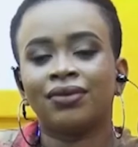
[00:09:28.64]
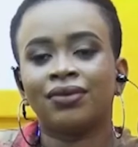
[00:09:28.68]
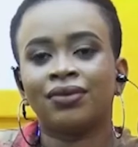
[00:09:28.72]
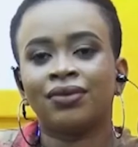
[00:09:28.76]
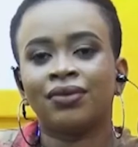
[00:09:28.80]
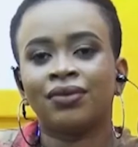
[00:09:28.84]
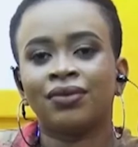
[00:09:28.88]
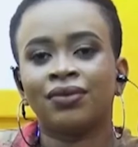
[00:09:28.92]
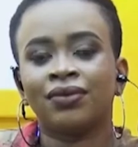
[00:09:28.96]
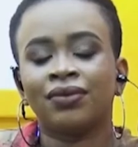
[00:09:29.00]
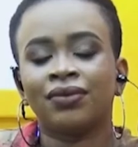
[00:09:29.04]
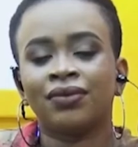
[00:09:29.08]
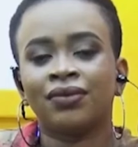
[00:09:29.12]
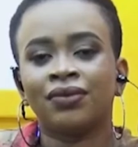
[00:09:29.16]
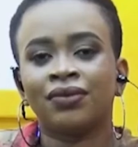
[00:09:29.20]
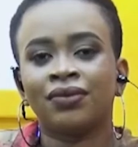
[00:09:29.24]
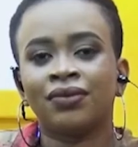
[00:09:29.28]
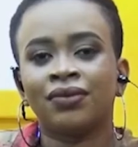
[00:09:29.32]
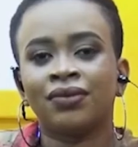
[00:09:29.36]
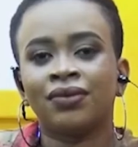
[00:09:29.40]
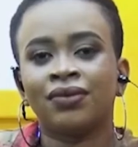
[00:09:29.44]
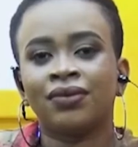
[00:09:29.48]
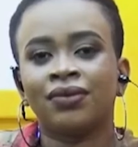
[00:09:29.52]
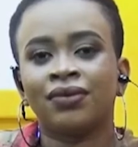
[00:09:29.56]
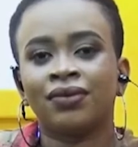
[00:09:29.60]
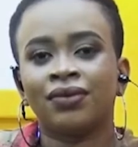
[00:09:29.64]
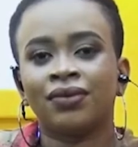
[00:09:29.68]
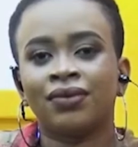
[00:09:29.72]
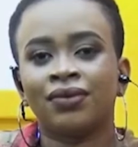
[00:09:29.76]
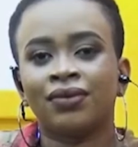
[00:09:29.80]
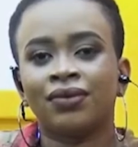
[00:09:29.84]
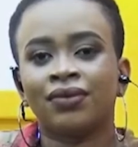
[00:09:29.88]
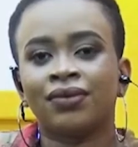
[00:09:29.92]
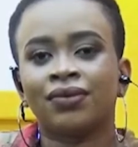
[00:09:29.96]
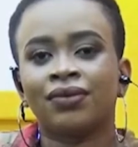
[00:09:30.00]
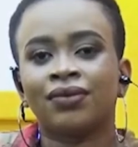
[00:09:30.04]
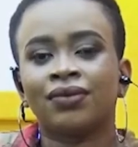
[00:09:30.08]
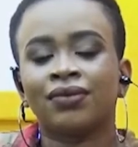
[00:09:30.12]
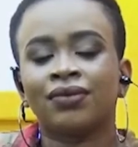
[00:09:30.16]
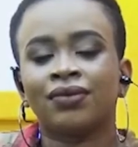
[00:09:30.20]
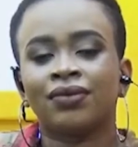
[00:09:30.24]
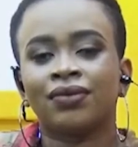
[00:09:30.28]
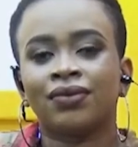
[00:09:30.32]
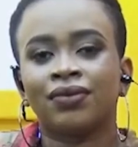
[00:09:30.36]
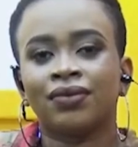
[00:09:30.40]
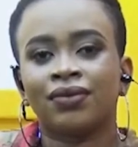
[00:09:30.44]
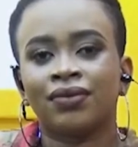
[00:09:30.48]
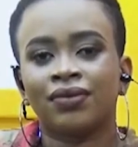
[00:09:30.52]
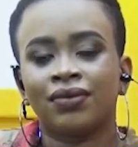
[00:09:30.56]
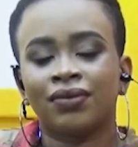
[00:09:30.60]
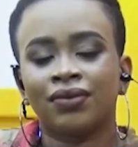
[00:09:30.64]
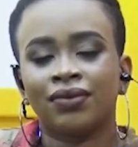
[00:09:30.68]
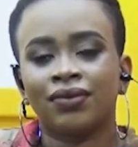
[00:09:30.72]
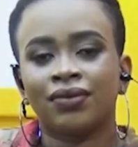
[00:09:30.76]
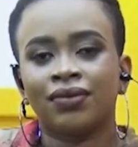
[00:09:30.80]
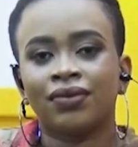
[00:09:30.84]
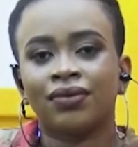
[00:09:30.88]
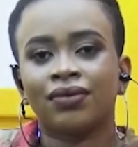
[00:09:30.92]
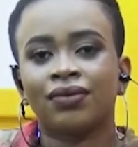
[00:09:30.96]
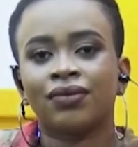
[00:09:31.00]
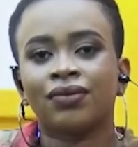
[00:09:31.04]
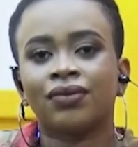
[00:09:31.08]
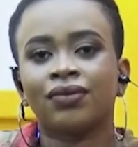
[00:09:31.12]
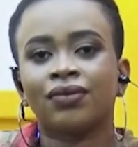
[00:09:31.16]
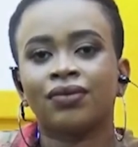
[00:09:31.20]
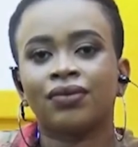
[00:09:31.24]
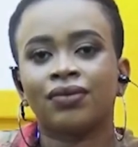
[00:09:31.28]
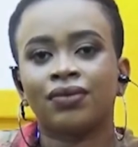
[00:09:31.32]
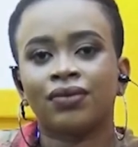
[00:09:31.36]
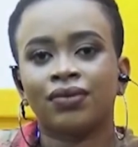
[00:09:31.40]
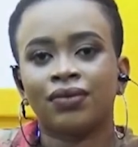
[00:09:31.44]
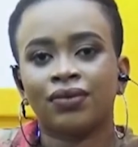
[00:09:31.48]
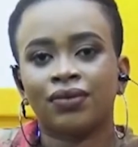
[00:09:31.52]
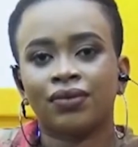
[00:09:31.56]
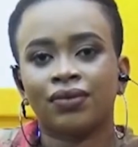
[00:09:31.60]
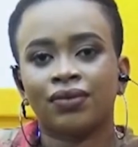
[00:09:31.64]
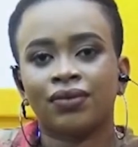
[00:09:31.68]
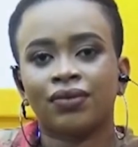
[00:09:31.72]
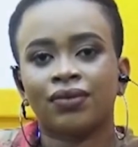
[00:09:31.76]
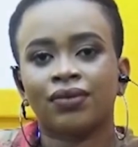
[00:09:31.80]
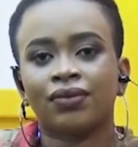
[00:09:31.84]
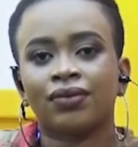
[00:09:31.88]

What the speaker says: (not speaking)